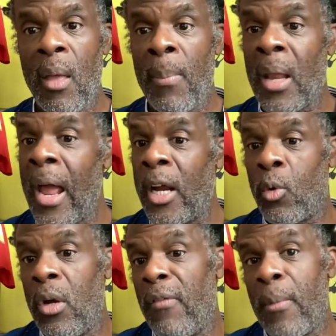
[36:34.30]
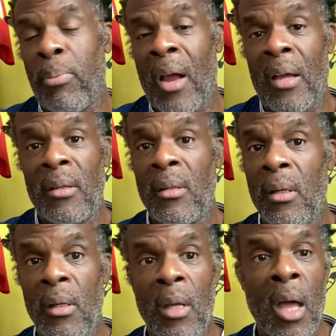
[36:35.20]
But I agree with you, Brown.
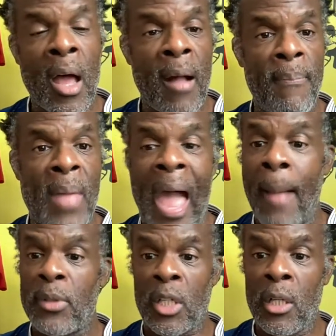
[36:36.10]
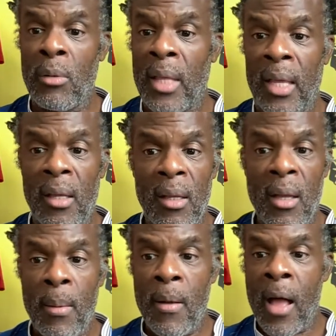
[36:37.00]
Absolutely.
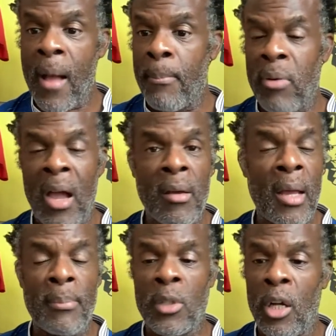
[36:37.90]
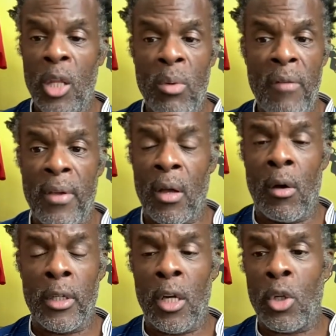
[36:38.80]
Brown, I'm totally with you
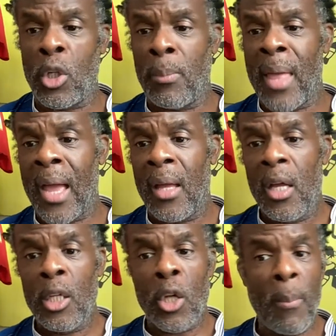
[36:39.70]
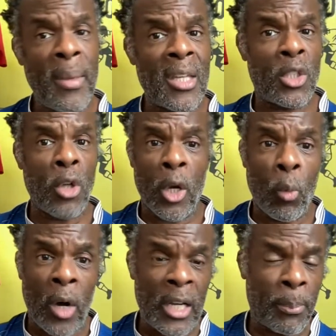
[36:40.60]
on YouTube there. Doumbia is not a
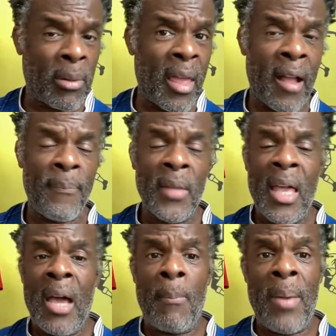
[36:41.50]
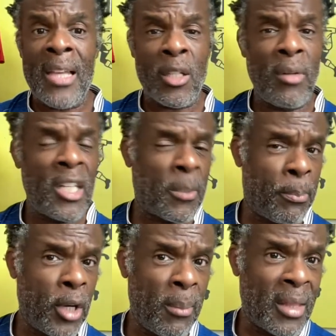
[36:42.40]
wide player, and Pezzo needs to
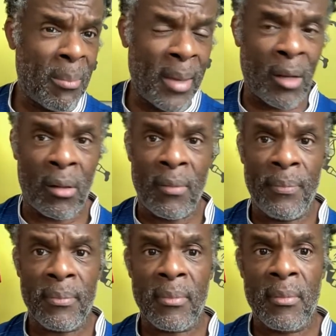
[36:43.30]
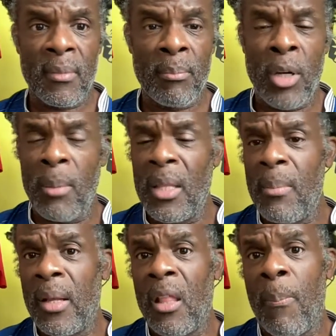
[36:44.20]
put him in the middle. Put him in the
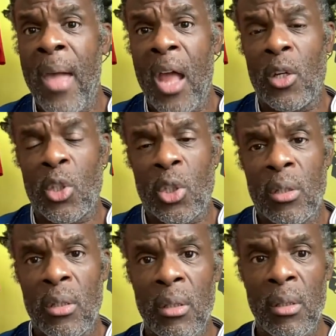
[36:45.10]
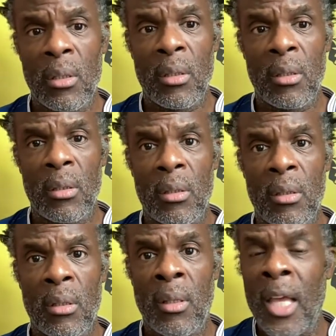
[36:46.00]
middle of the pitch.
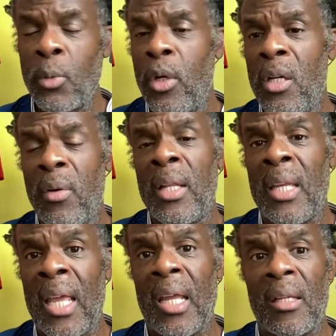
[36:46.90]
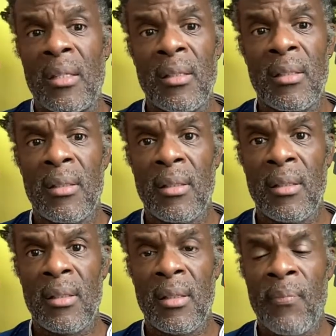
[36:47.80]
That's what you really need.
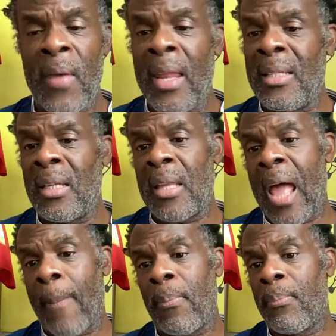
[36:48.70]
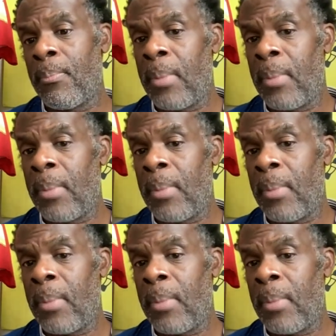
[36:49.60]
And it didn't happen.